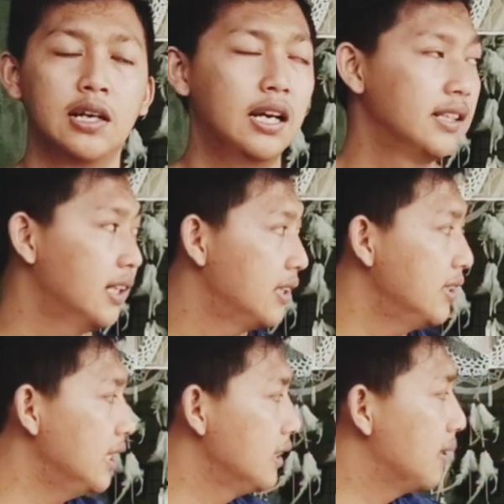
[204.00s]
And then
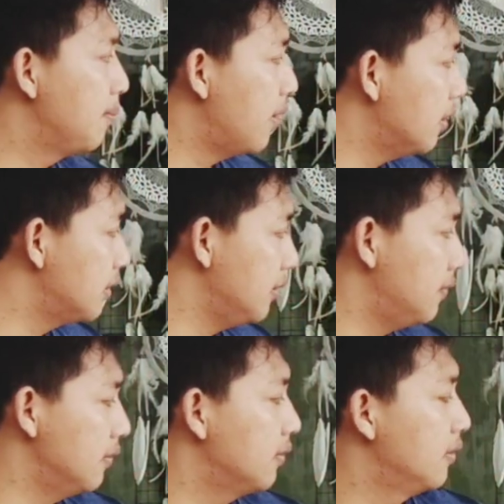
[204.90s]
in comparative,
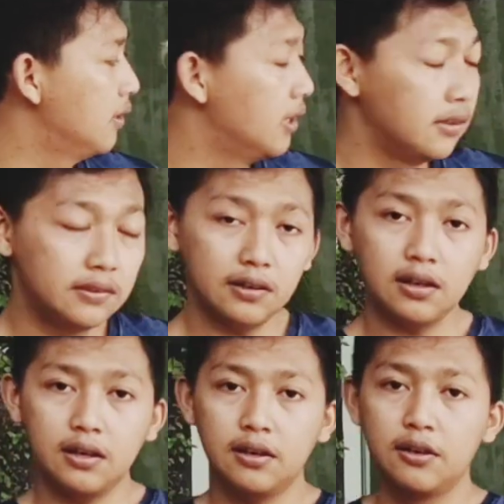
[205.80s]
there
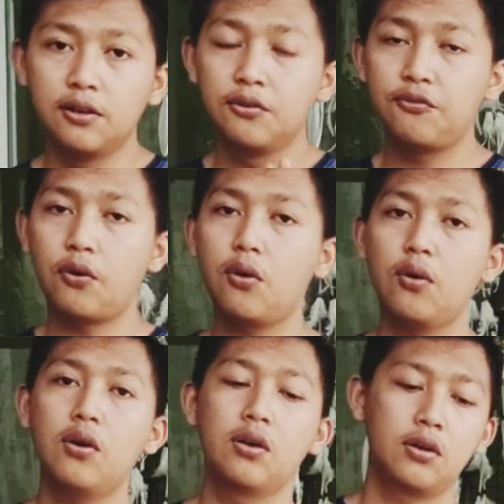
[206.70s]
are
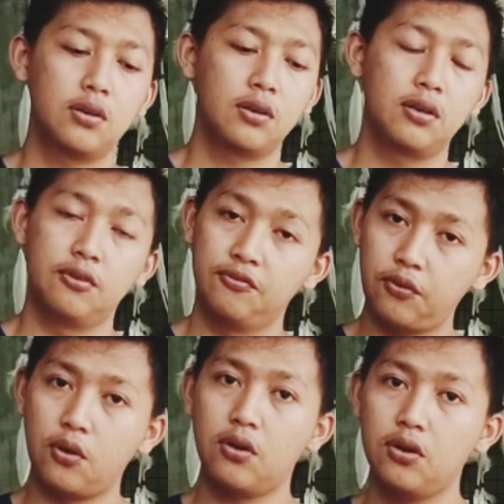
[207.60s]
four
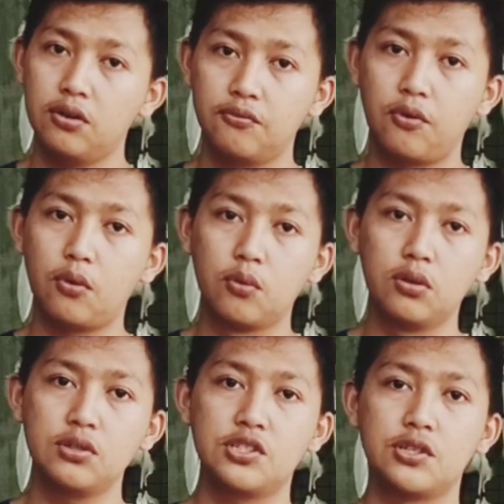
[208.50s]

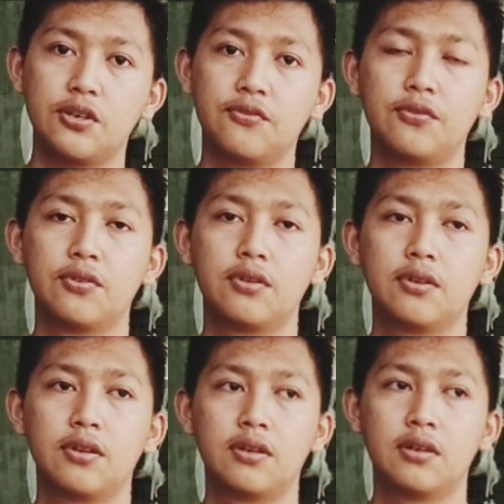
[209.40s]
rules of
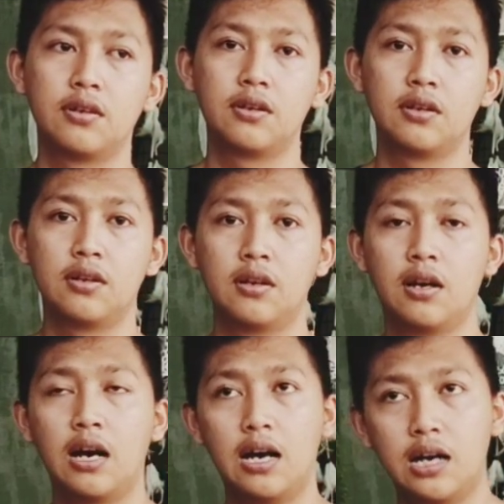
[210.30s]

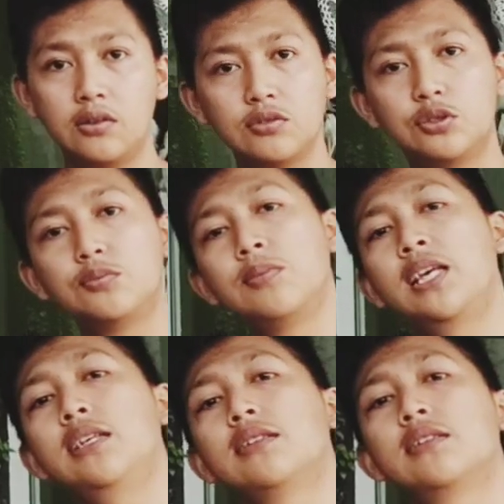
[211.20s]
how to
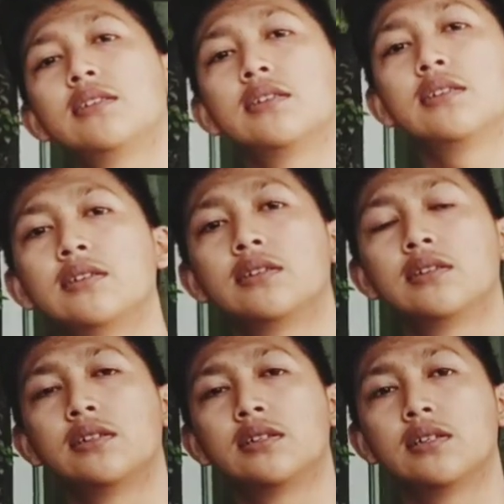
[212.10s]
make
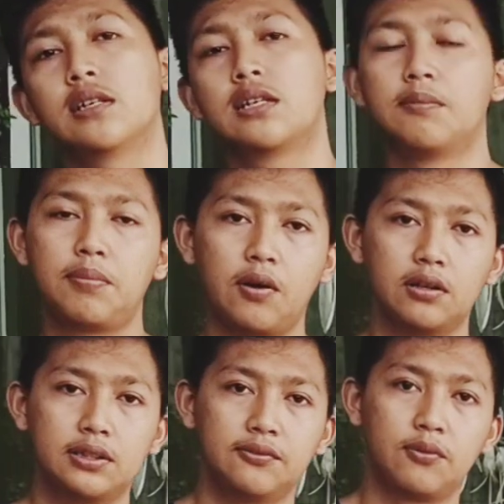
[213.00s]
a
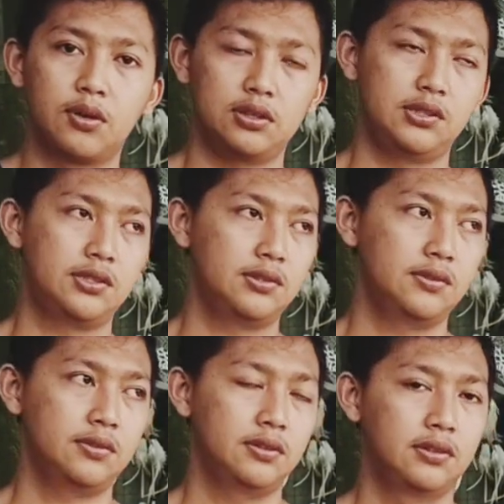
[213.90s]
comparative words.
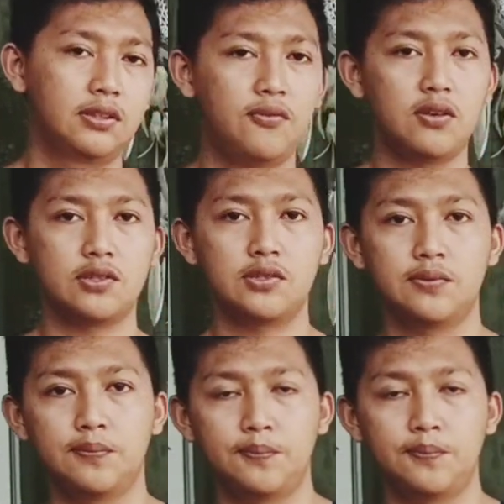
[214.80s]
The first,